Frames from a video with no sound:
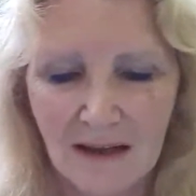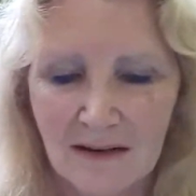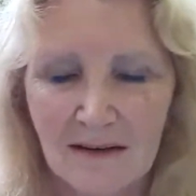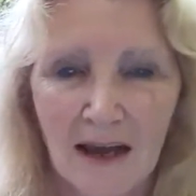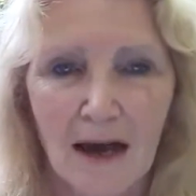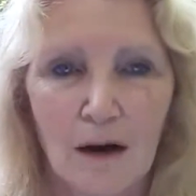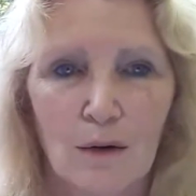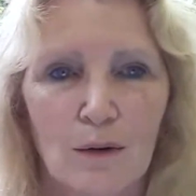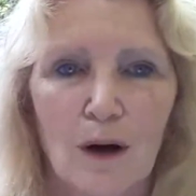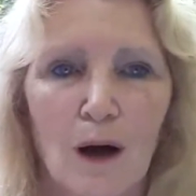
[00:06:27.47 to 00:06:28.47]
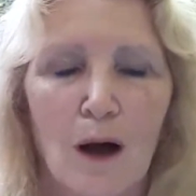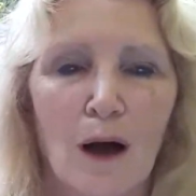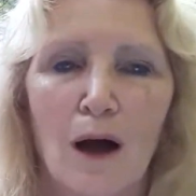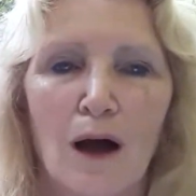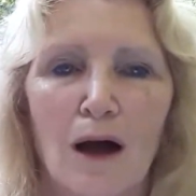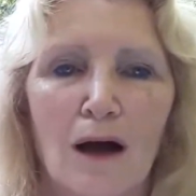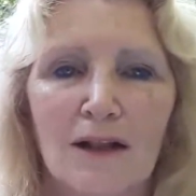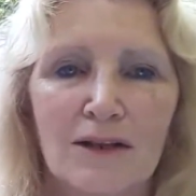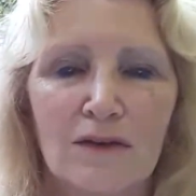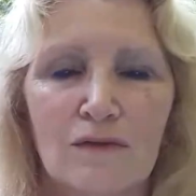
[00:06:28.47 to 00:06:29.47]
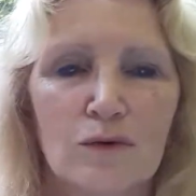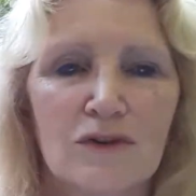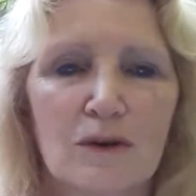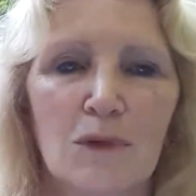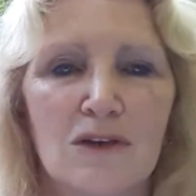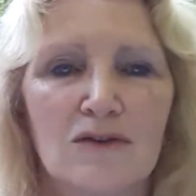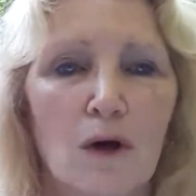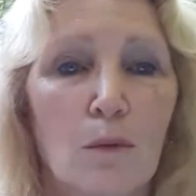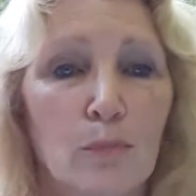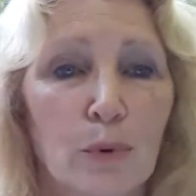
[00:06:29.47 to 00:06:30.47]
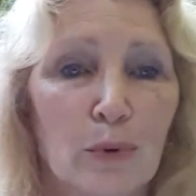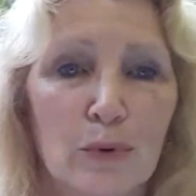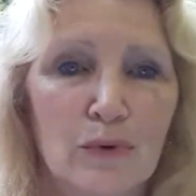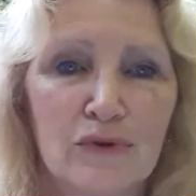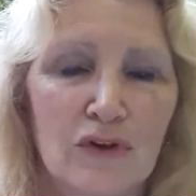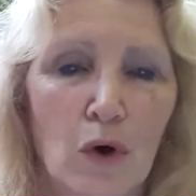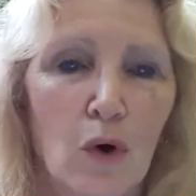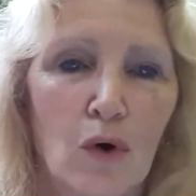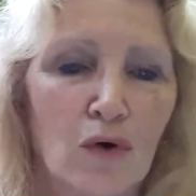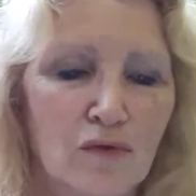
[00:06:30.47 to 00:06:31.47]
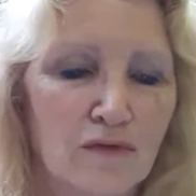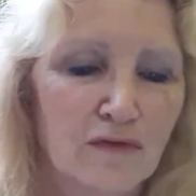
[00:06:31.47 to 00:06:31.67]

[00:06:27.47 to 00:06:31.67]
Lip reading: Now, I'll give you some examples of